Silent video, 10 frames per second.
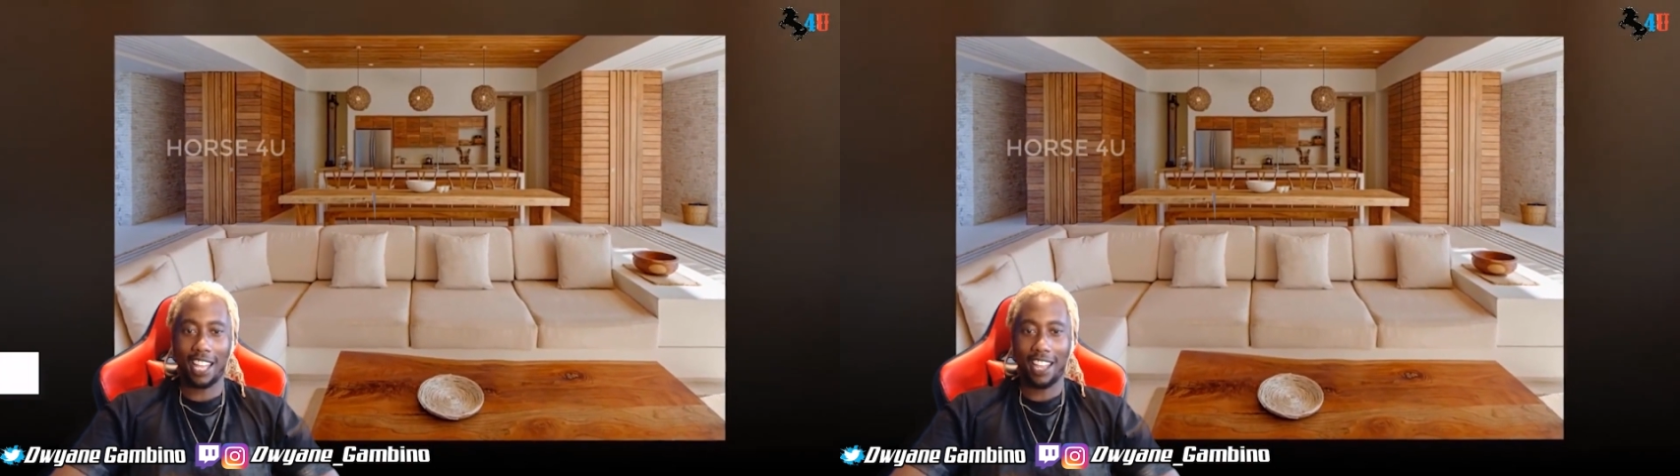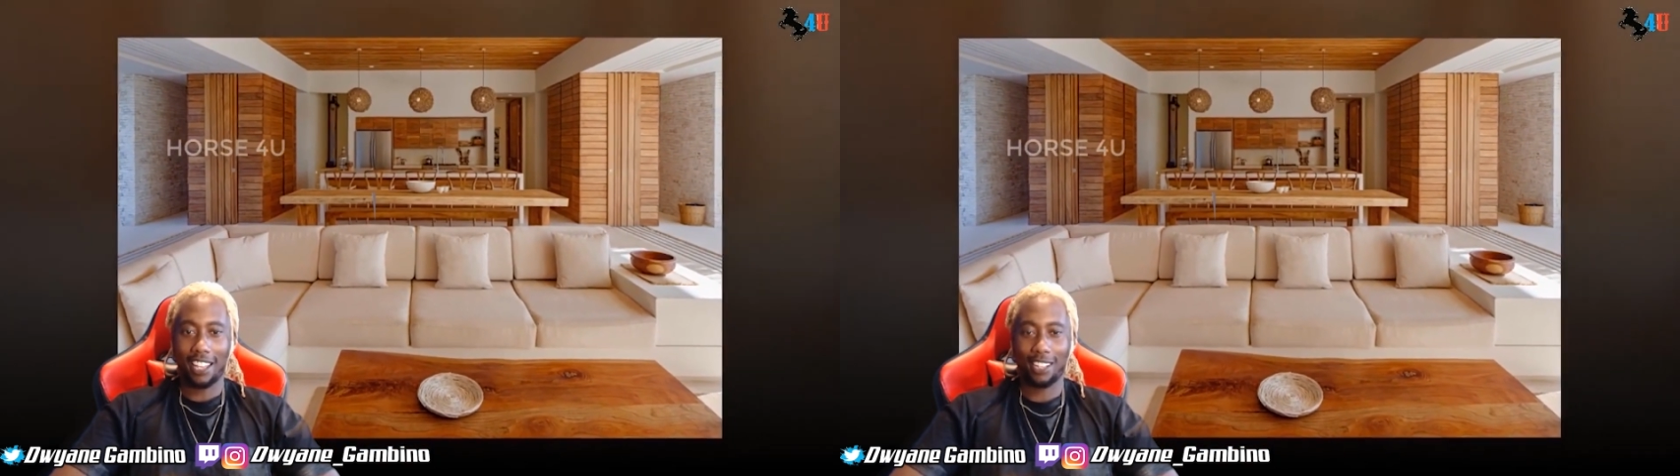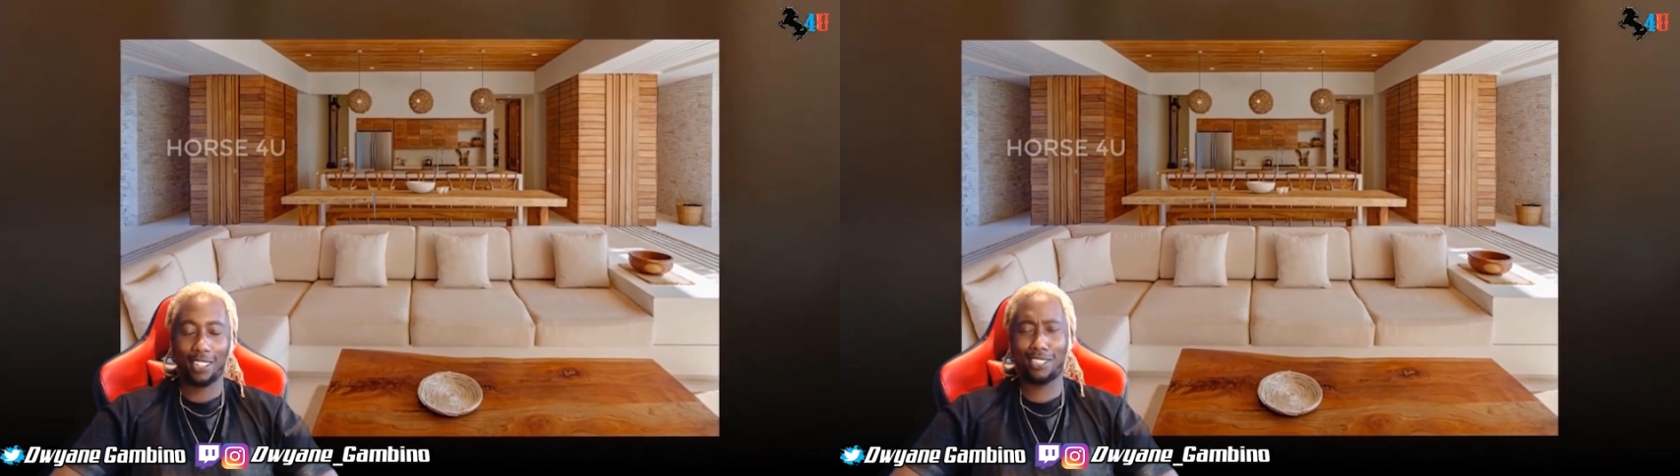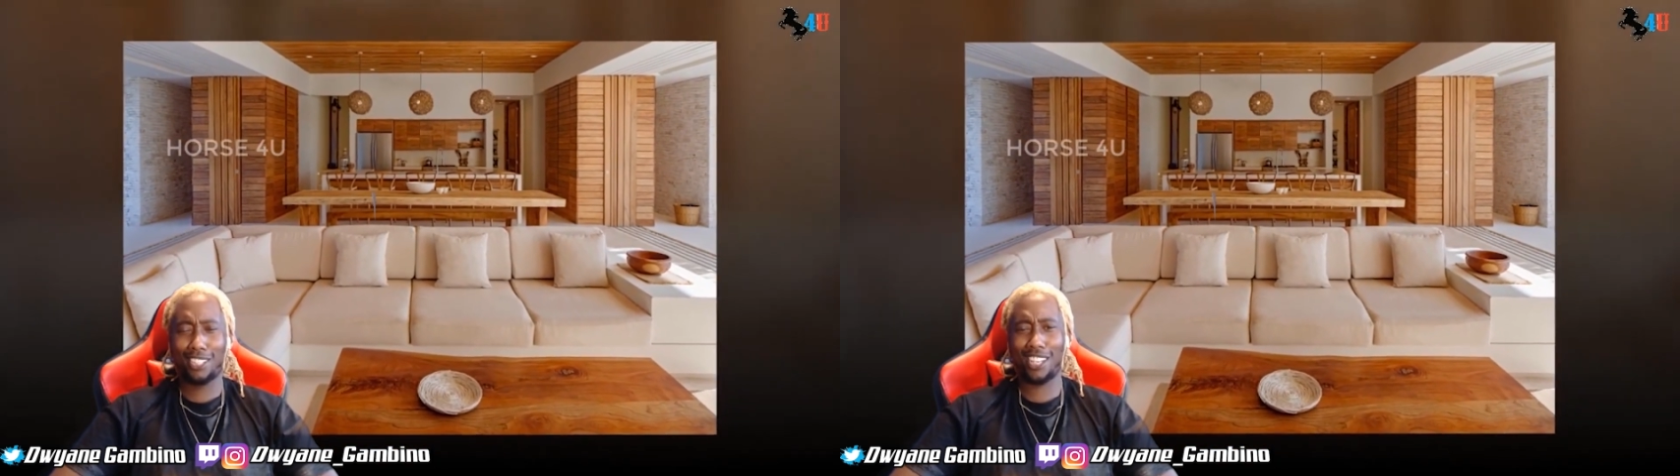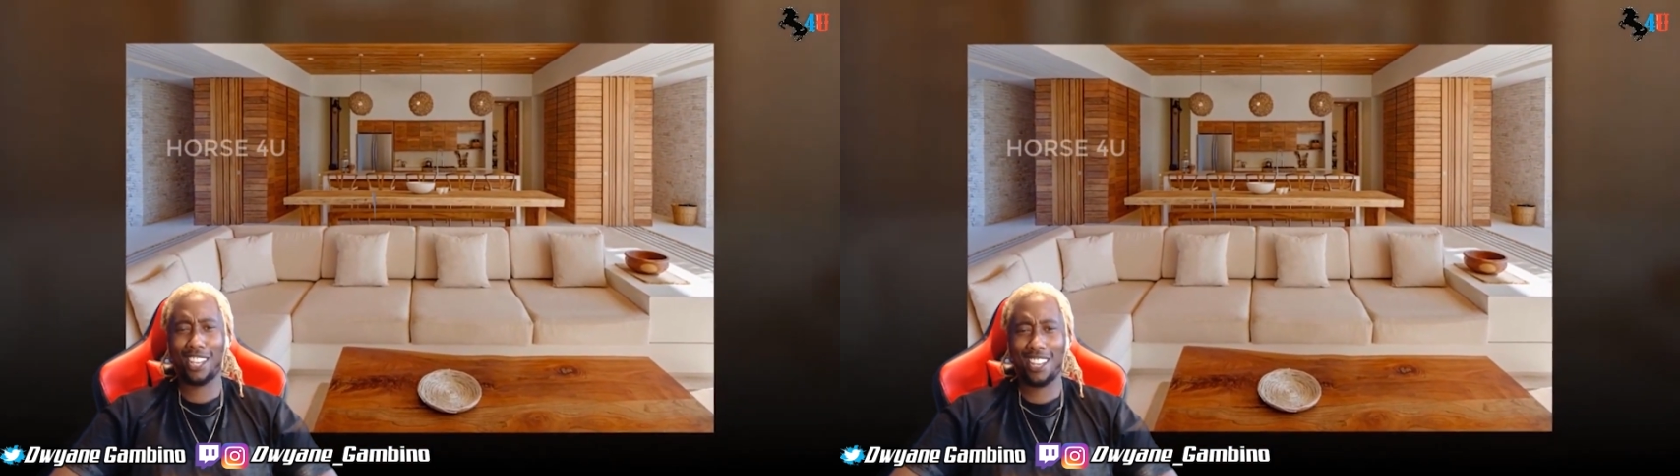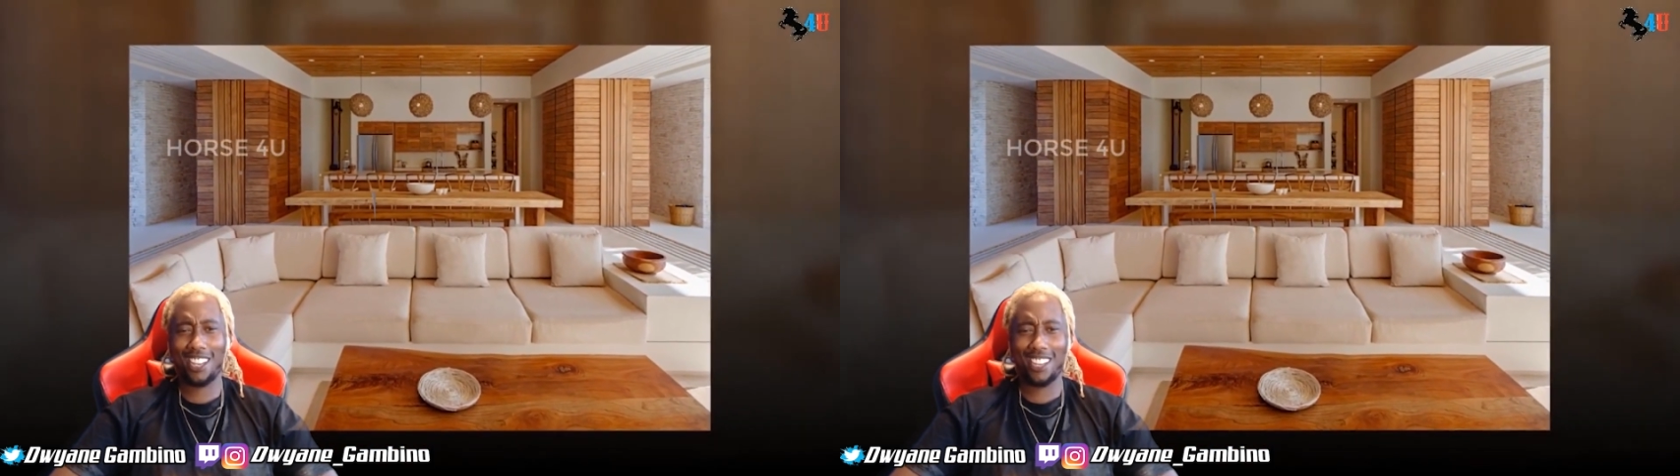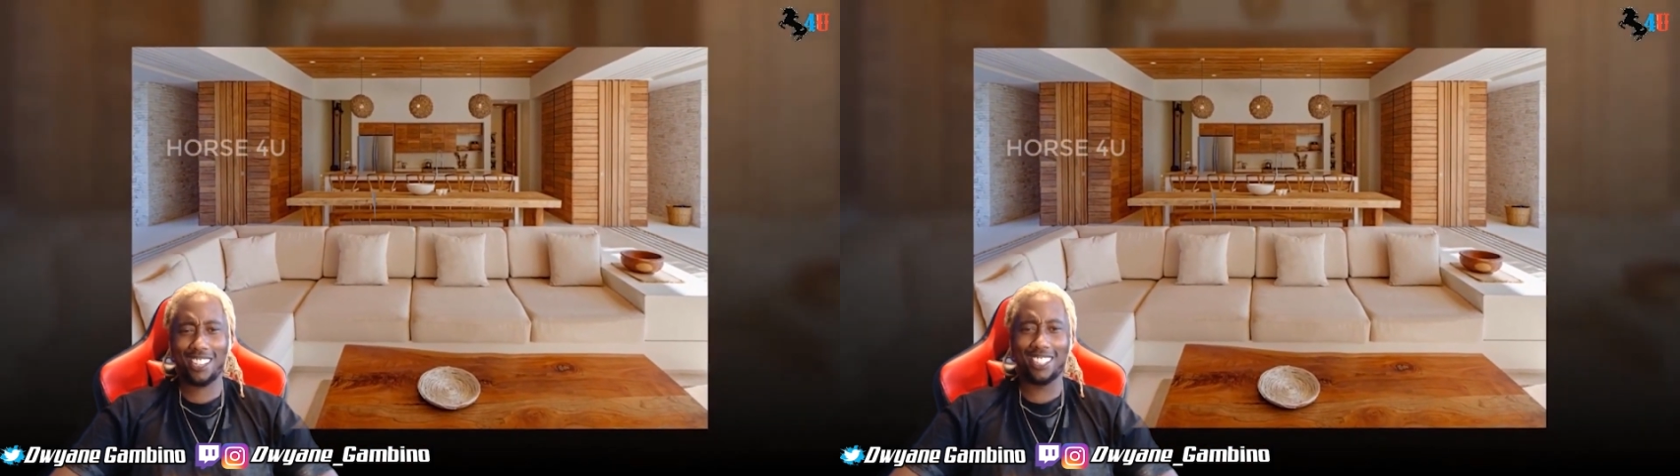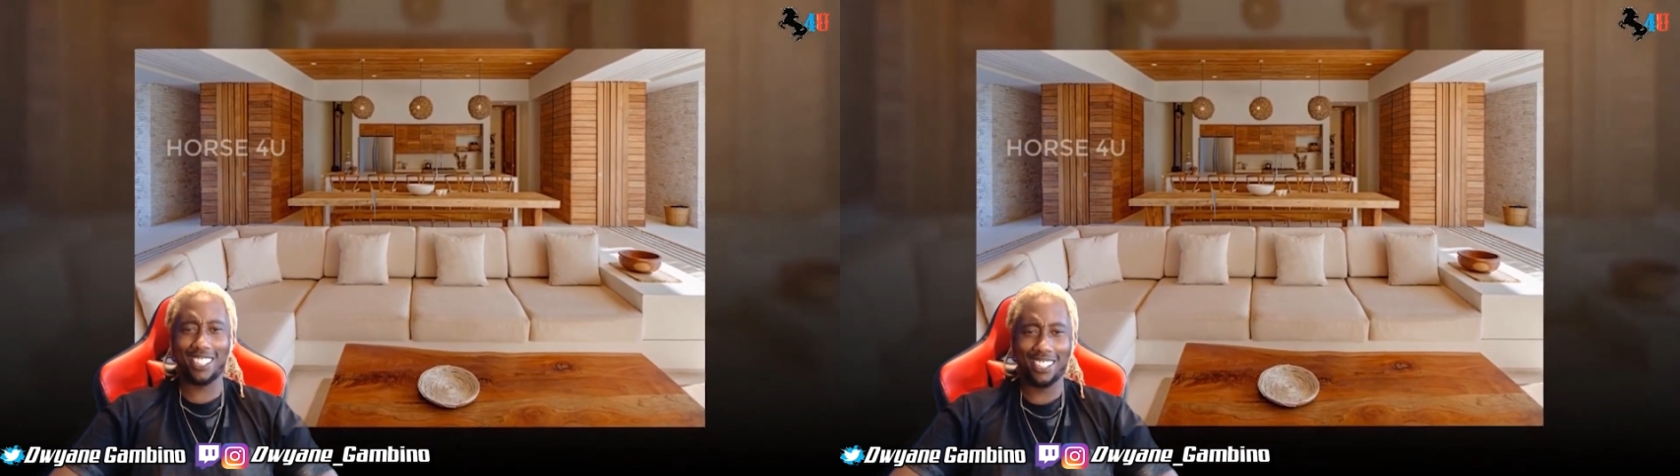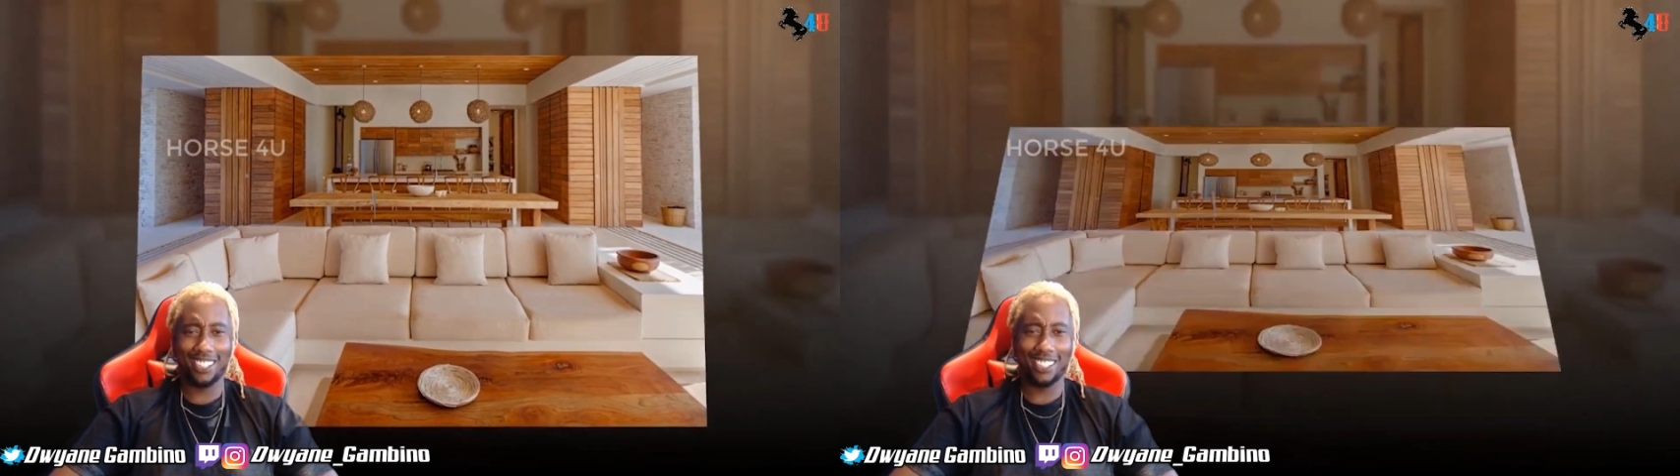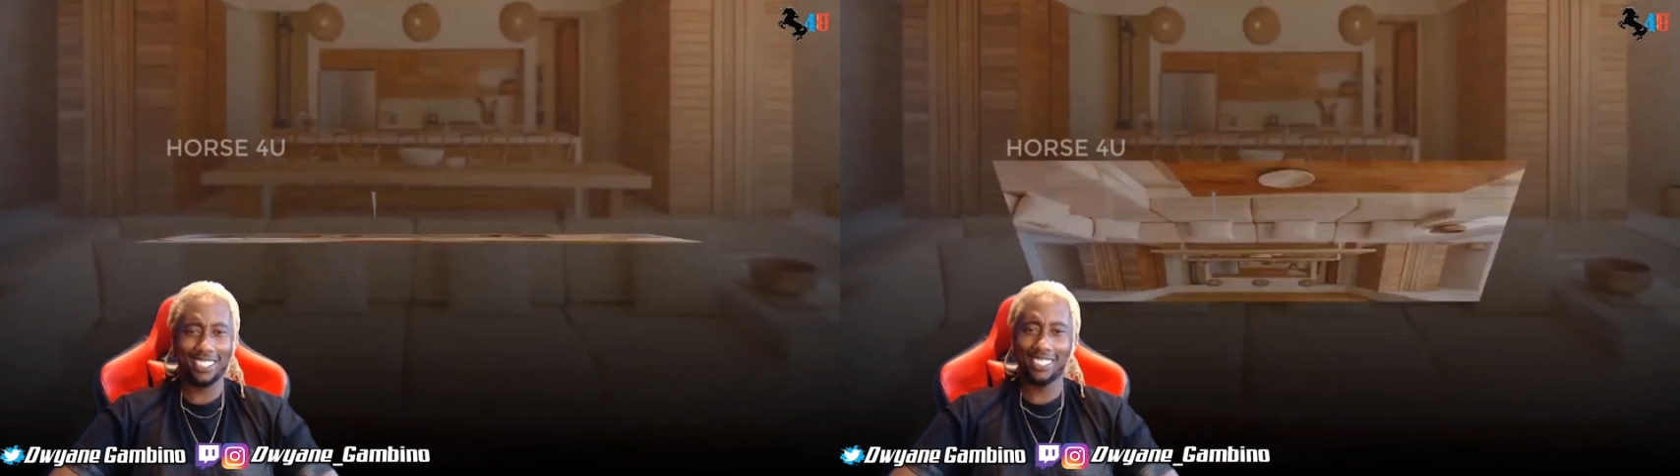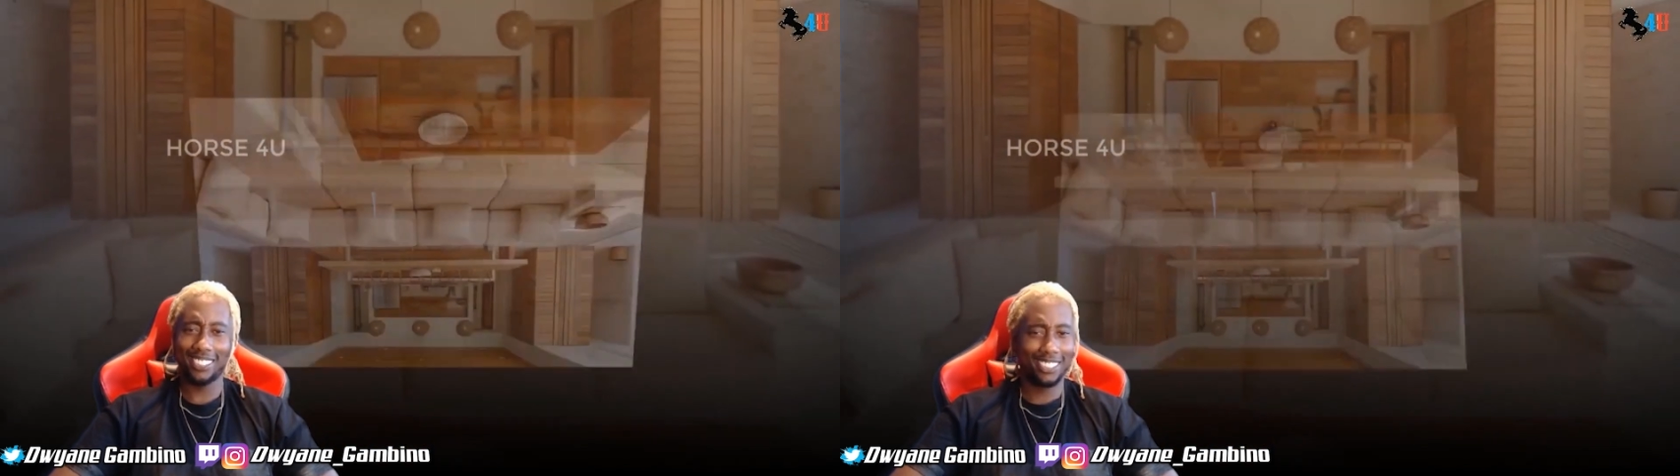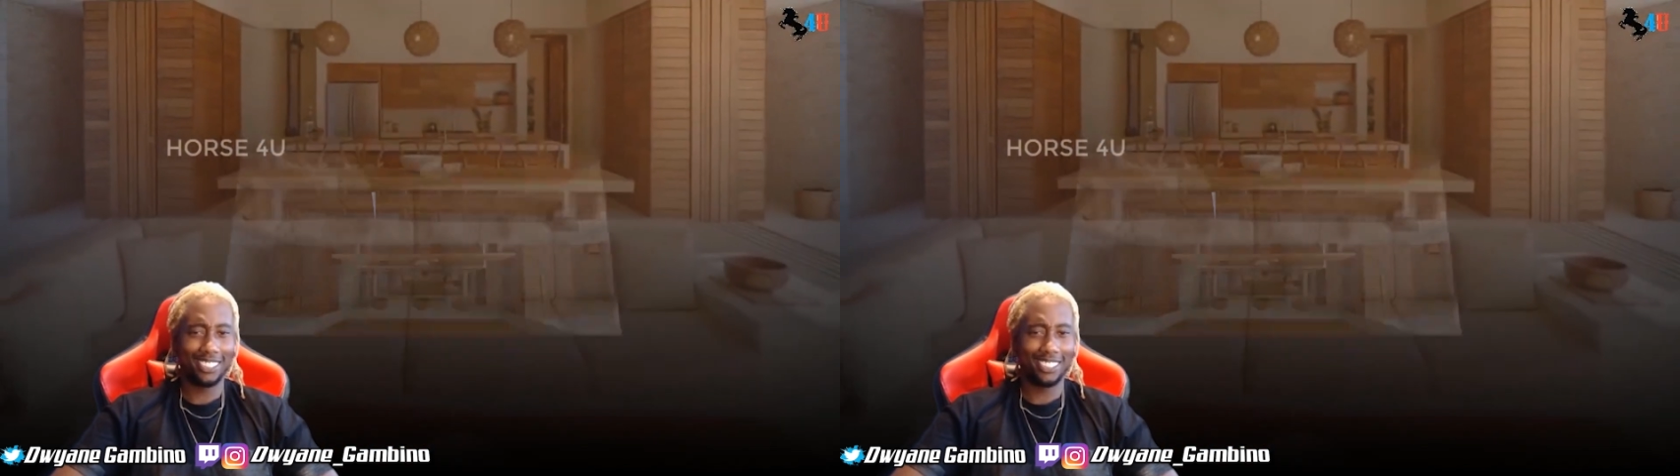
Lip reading: that. All the bedrooms can